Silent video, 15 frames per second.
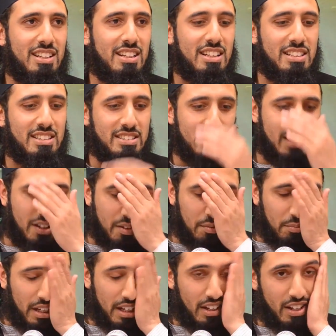And
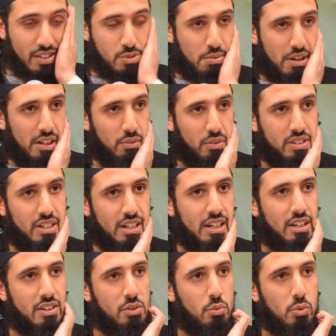may Allah subhanahu wa
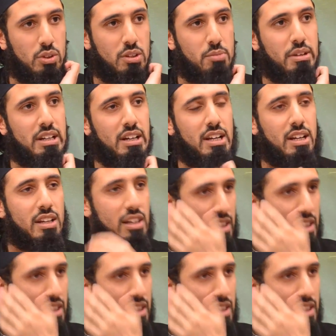ta'ala reward them, and I